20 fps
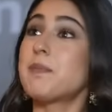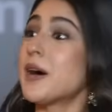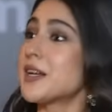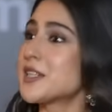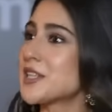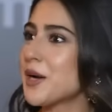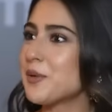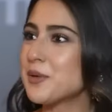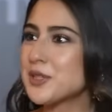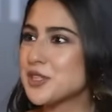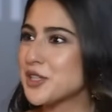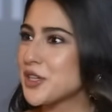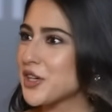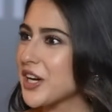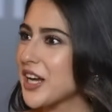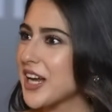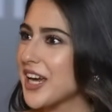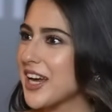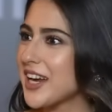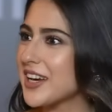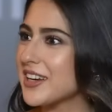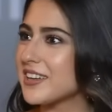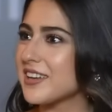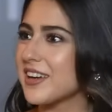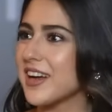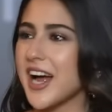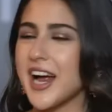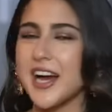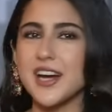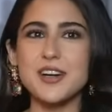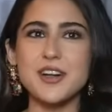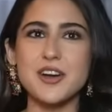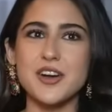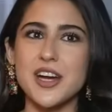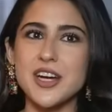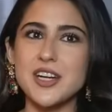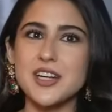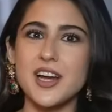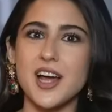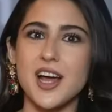bus ride was great. I had a
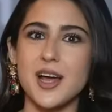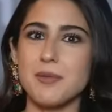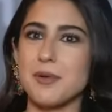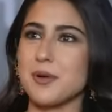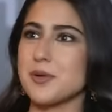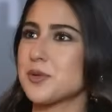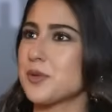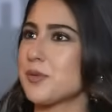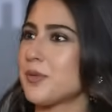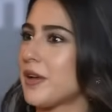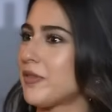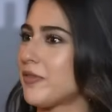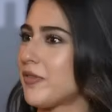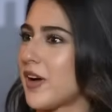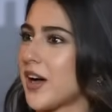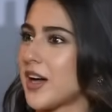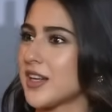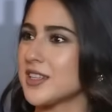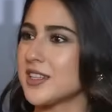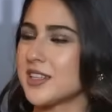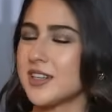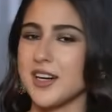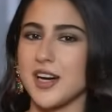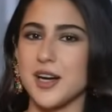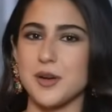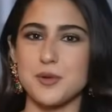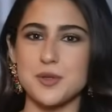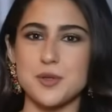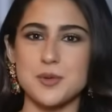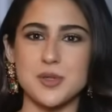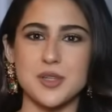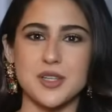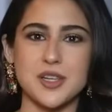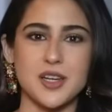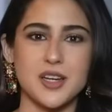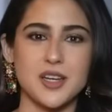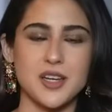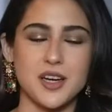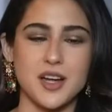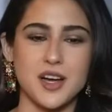great time. I was with my father. I was with
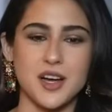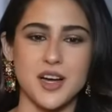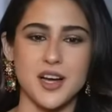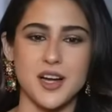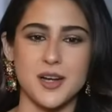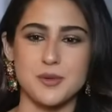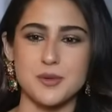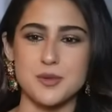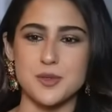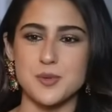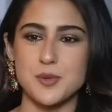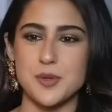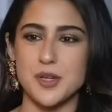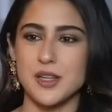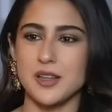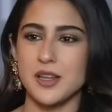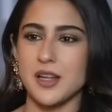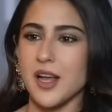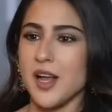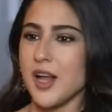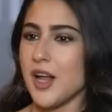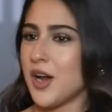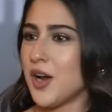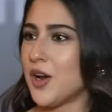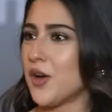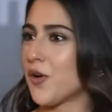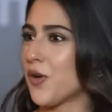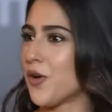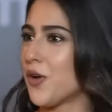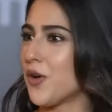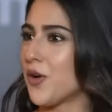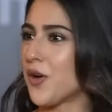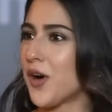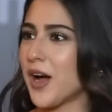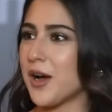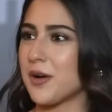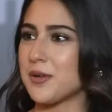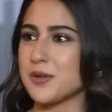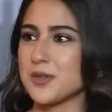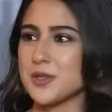Kareena. I was with Lolo.
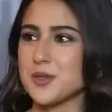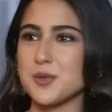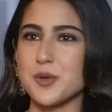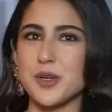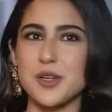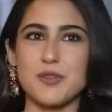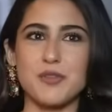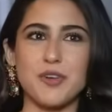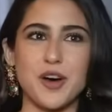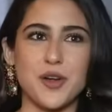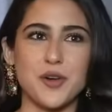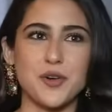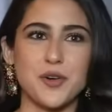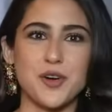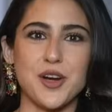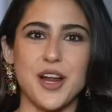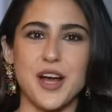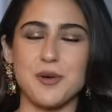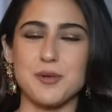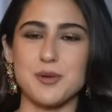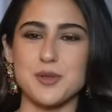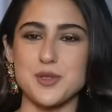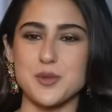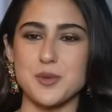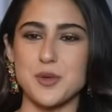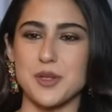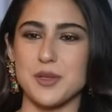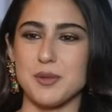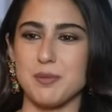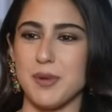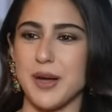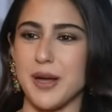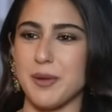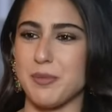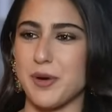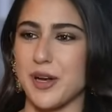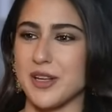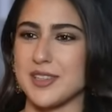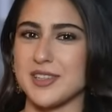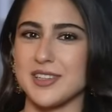I was mm-hmm. with Varun. I was with my
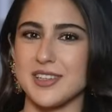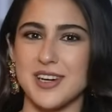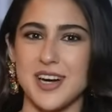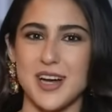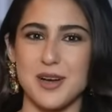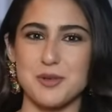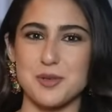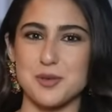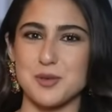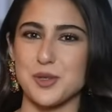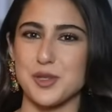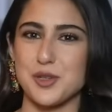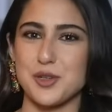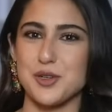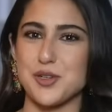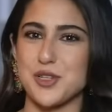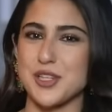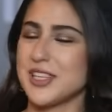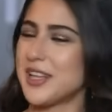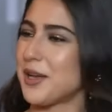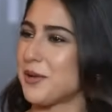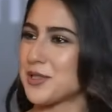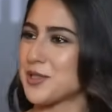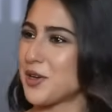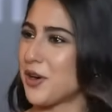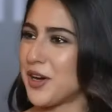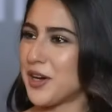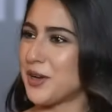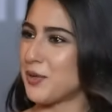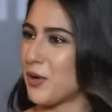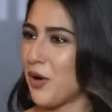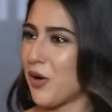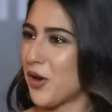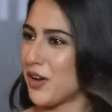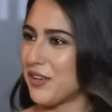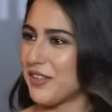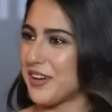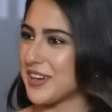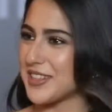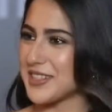brother. I was with Khushi. There was all,
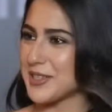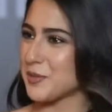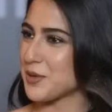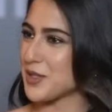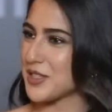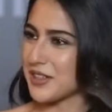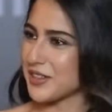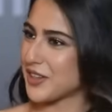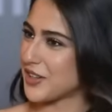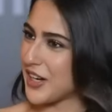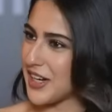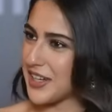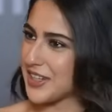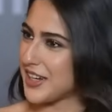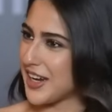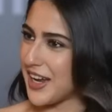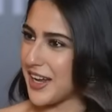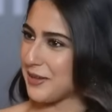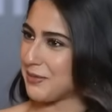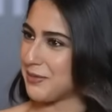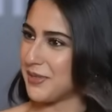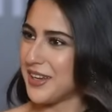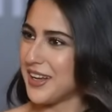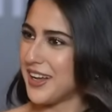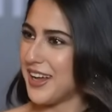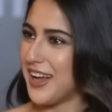all of us. It was a great time.